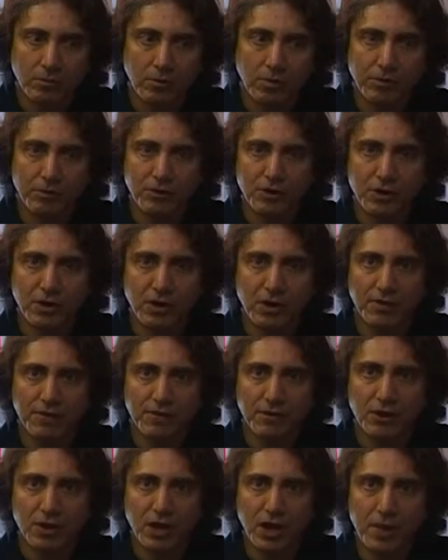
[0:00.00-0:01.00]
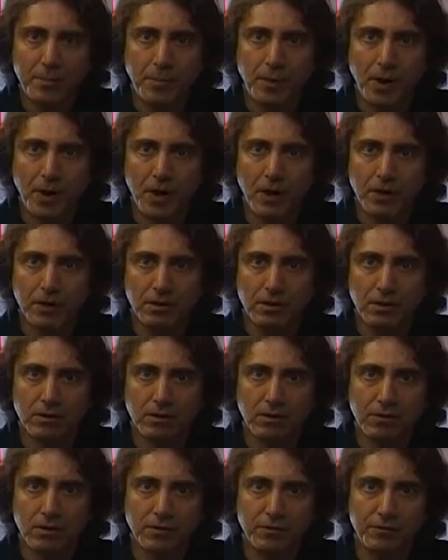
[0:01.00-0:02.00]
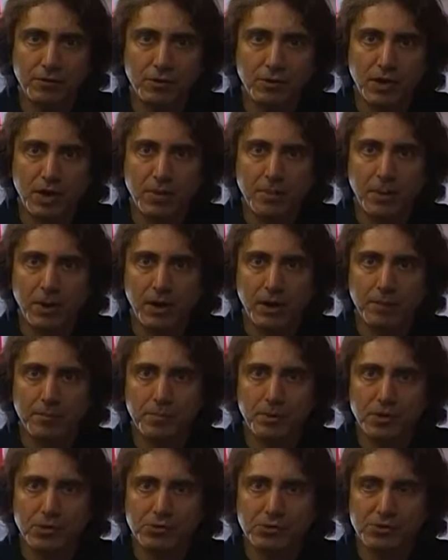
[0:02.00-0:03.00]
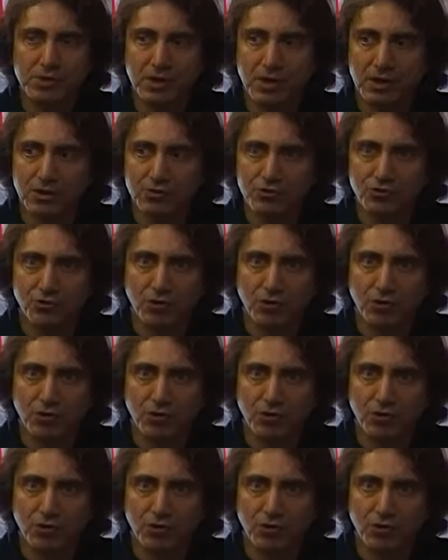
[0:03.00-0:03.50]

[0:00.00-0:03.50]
Well, if you if you keep on if you keep on abusing